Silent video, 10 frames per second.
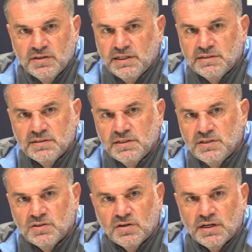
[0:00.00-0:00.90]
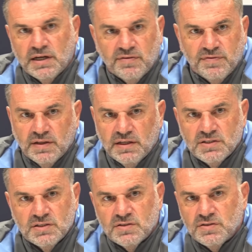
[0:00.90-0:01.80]
Identity is not enough
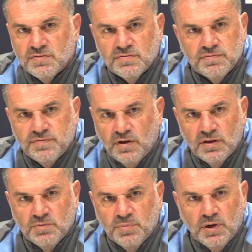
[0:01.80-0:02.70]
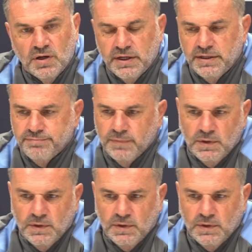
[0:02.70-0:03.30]
unless it's followed by,